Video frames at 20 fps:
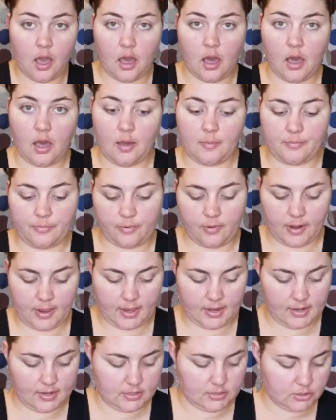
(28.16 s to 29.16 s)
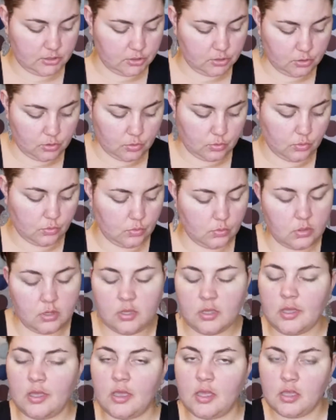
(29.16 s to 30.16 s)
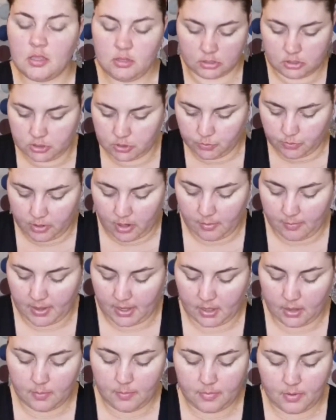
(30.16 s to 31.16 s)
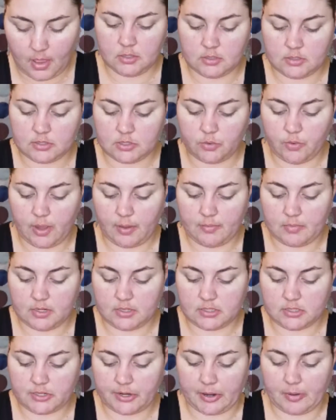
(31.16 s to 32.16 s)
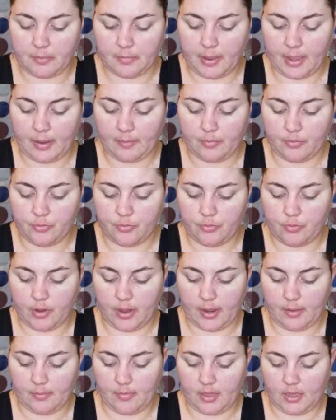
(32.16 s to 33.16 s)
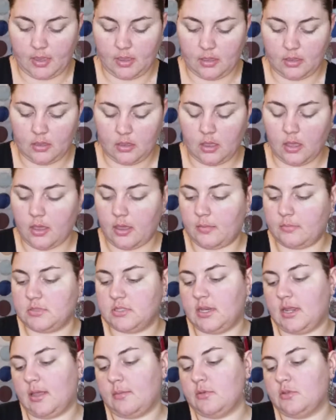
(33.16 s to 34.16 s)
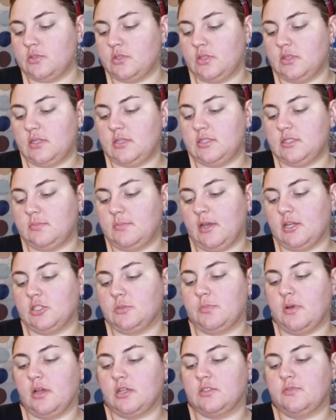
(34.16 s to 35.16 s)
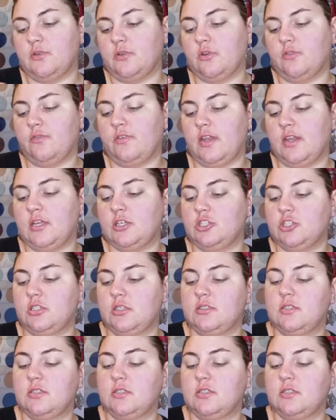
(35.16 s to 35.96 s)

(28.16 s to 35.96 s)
Hop right into doing our makeup. So I'm going to start by priming. Today I'm using the Smashbox Photo Finish.